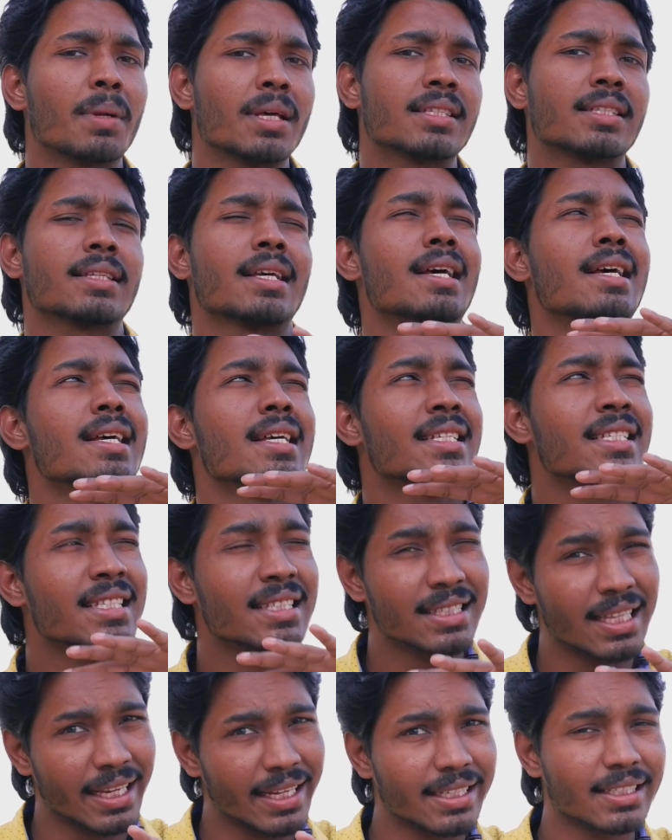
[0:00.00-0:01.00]
OnePlus
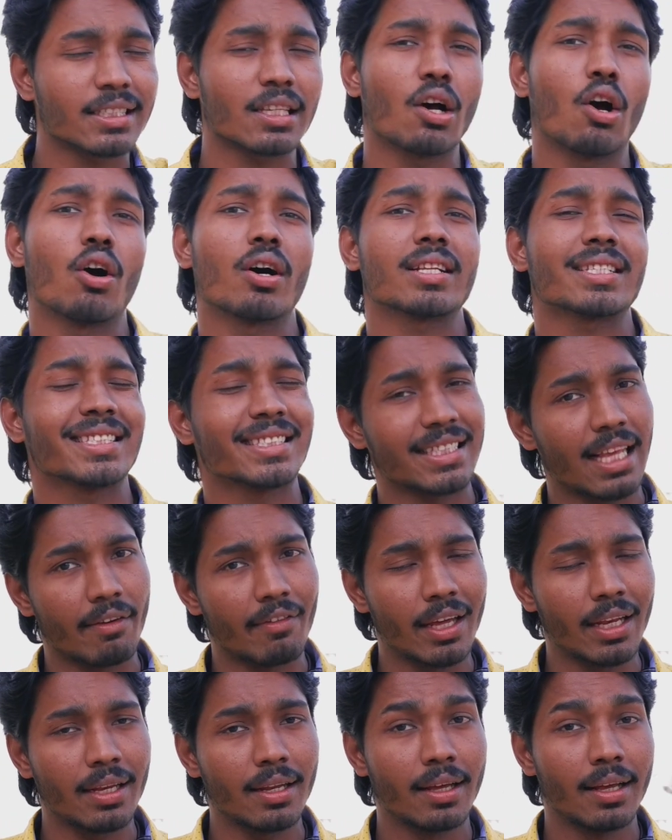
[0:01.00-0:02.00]
6 or
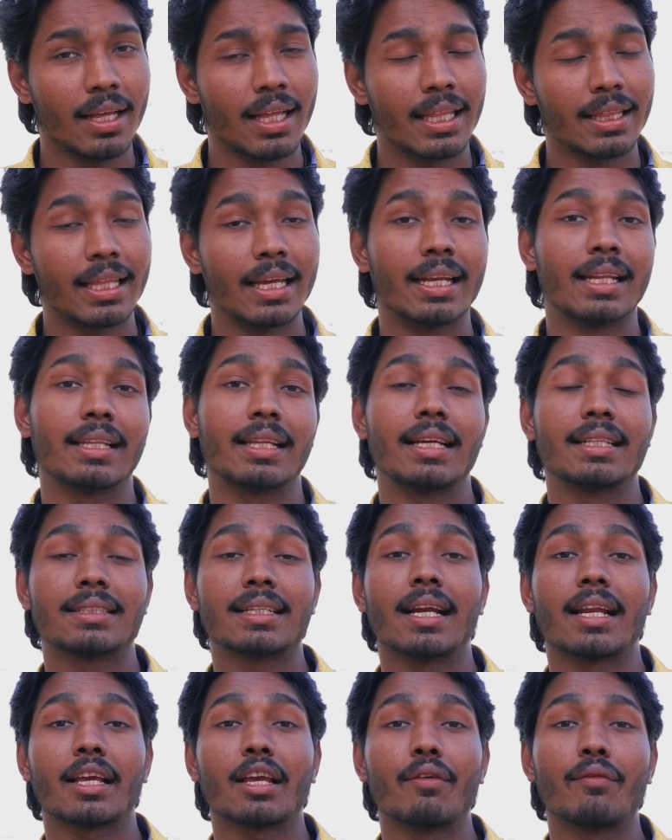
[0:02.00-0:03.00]
7, then
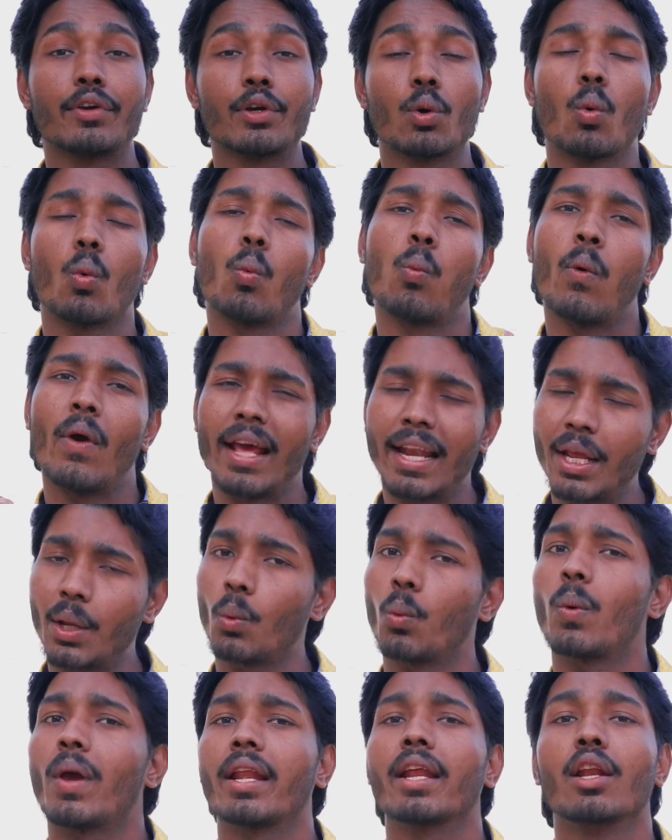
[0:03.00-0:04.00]
it's gonna give you
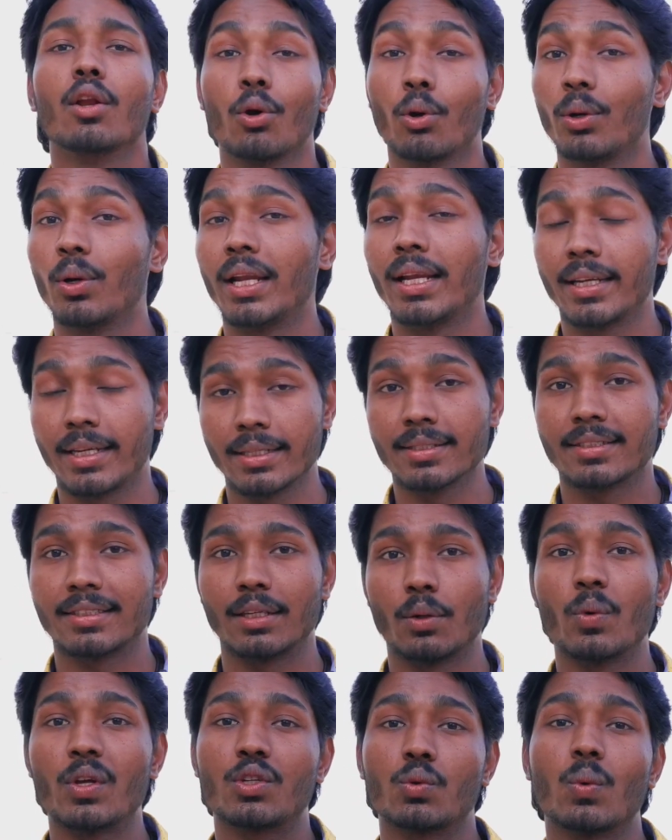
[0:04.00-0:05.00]
very, very low
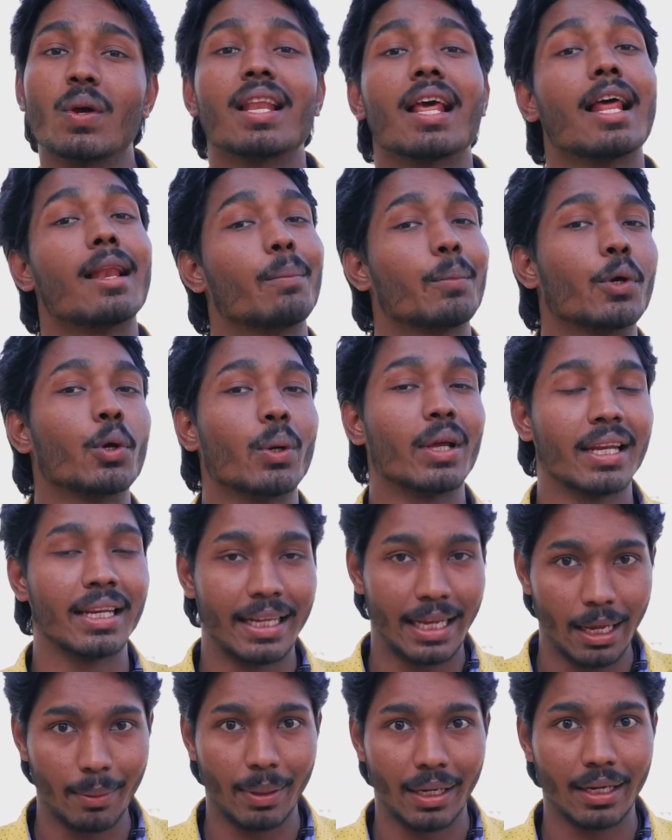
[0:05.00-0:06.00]
latency, which will help you
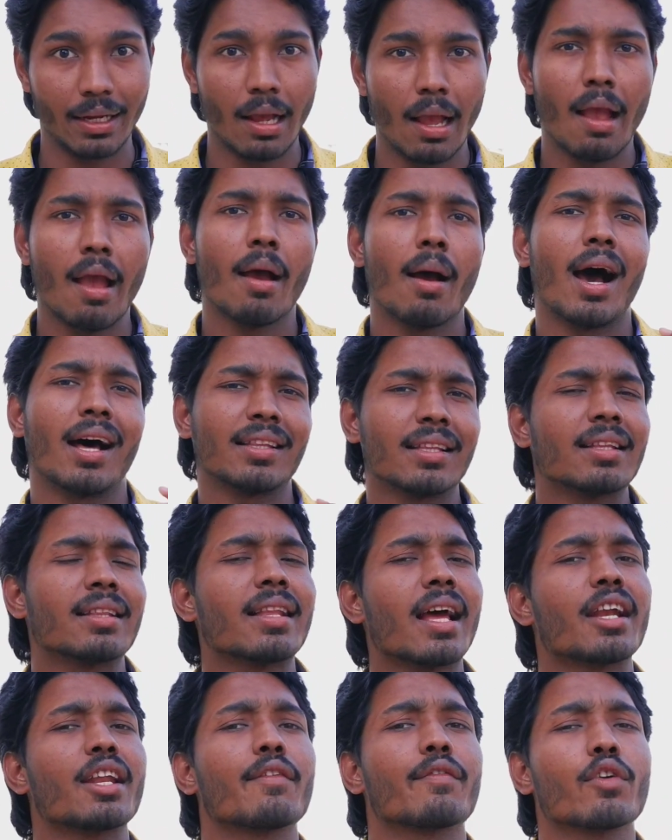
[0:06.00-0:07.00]
in gaming. Other
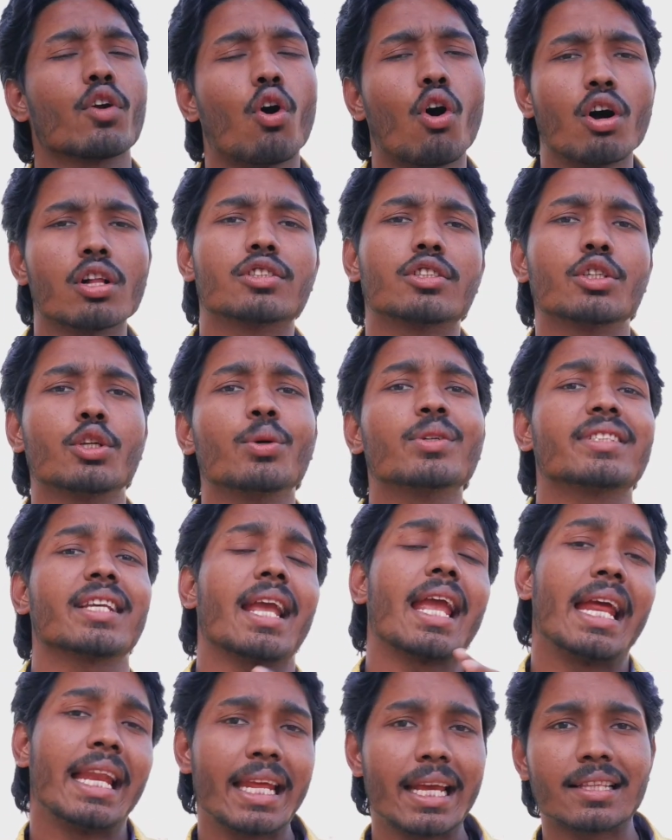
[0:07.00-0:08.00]
than that, if you also
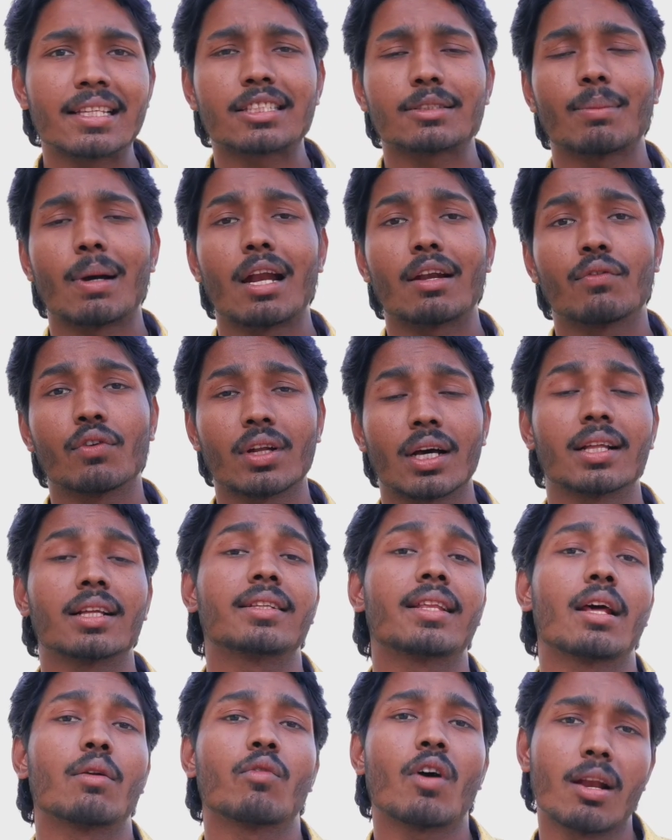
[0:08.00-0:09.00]
use any other smartphone
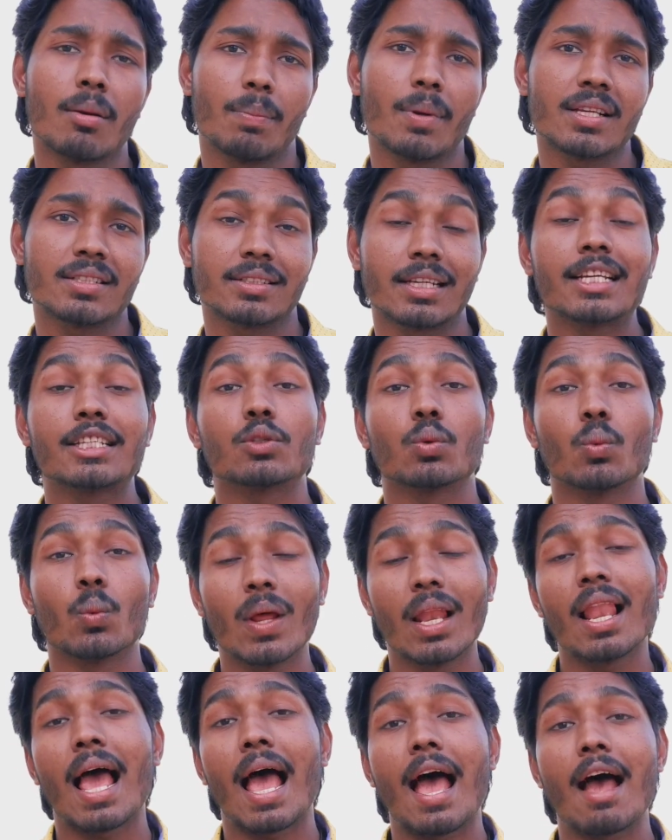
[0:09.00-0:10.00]
other than OnePlus, it
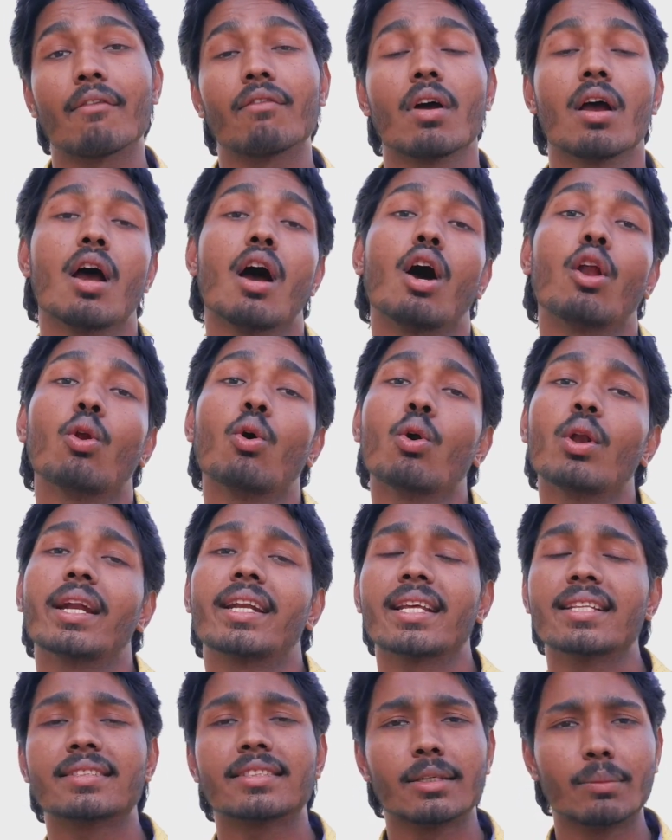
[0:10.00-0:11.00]
will have a low
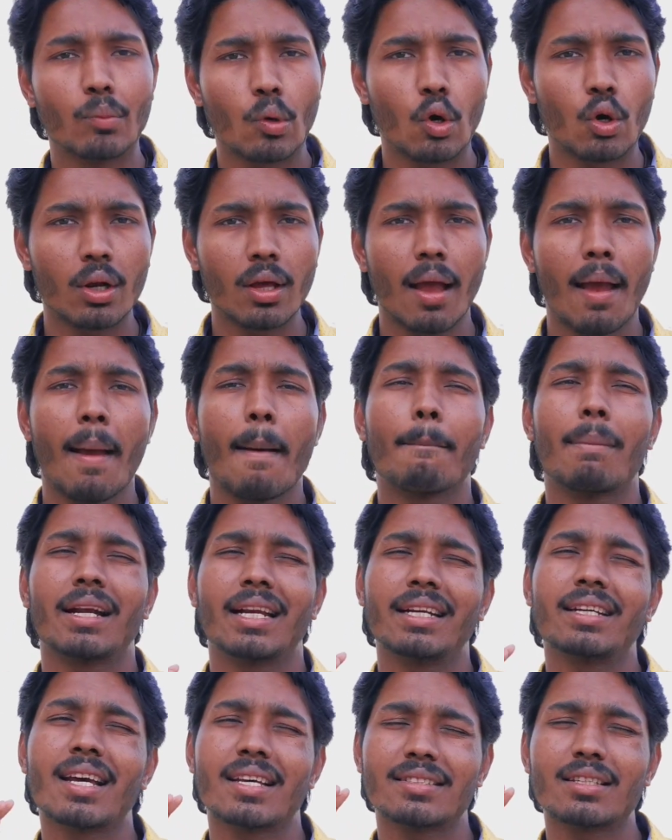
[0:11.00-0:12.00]
latency mode,
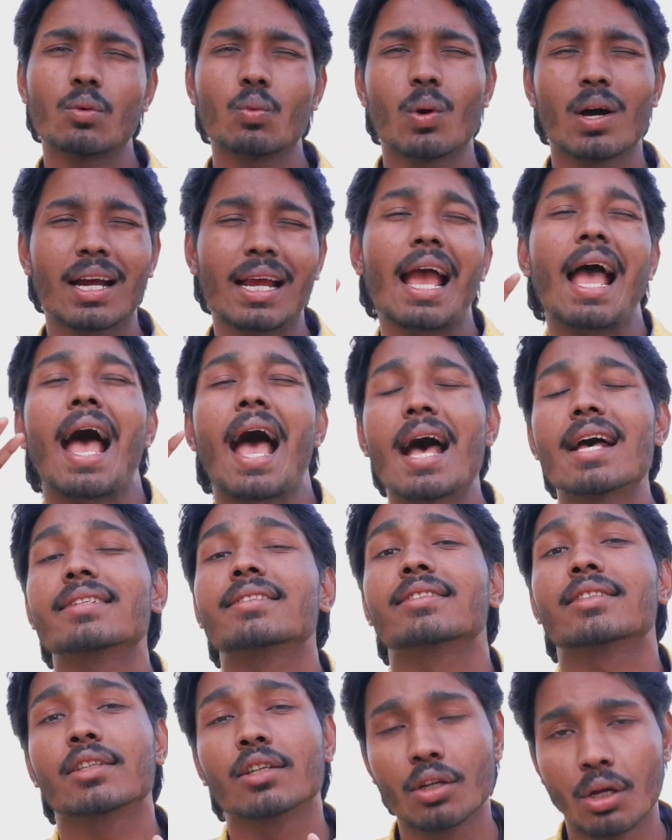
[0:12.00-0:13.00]
but it doesn't work
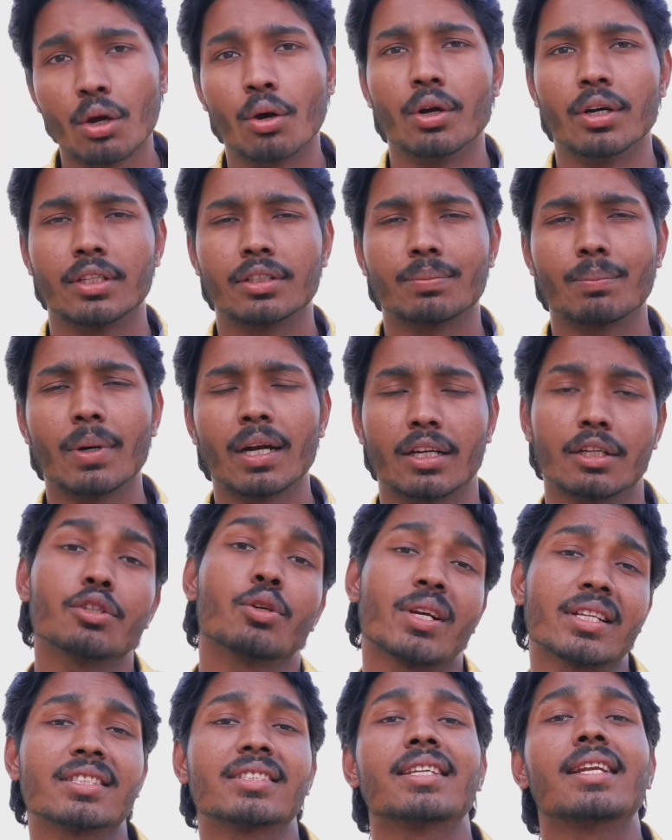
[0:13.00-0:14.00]
as good.
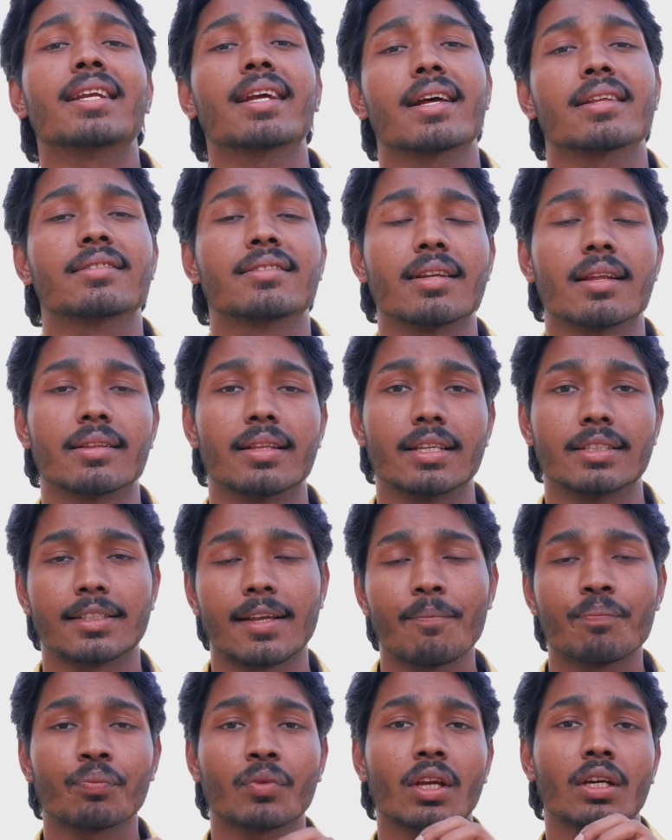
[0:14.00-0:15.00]
But you can still consider
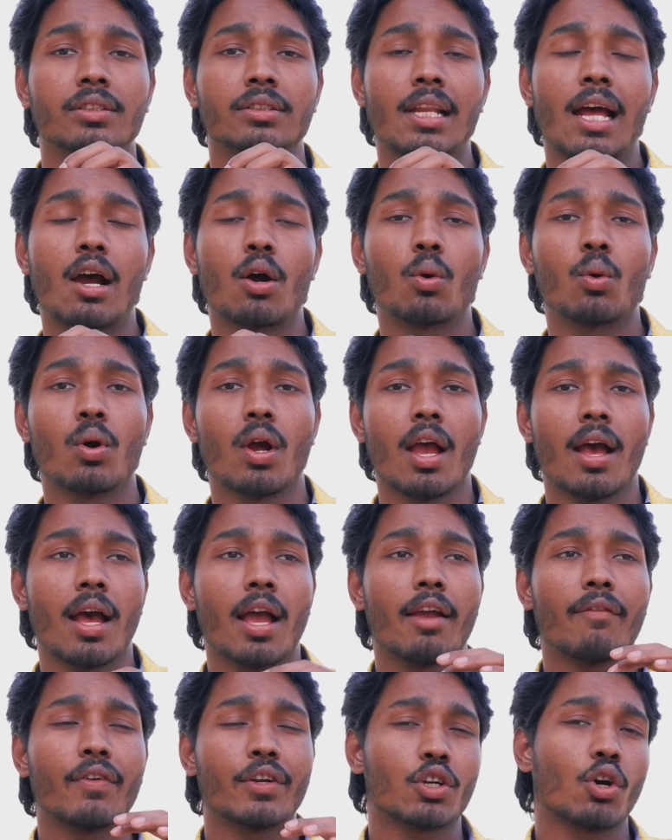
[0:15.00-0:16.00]
this. Now,
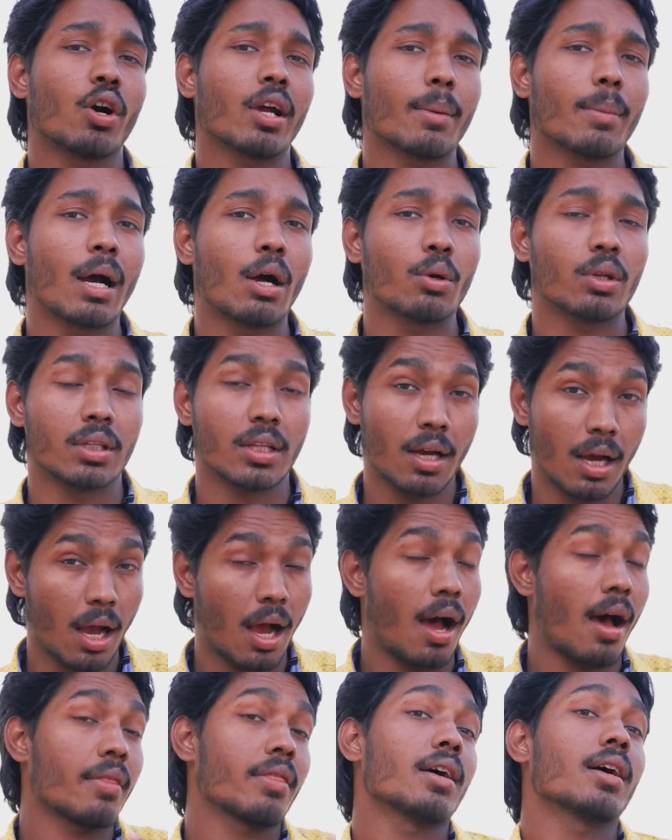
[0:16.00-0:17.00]
if we talk about
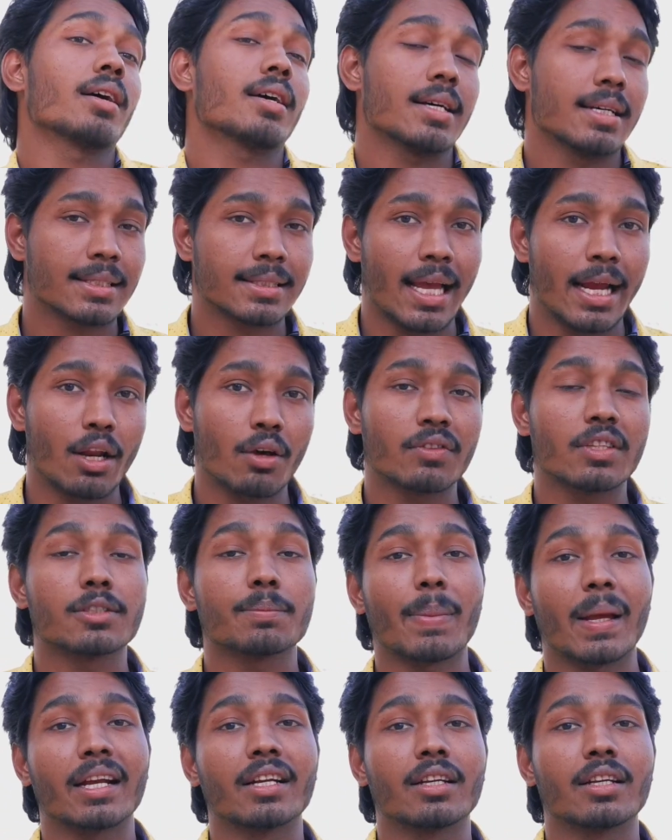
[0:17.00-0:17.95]
the other side of the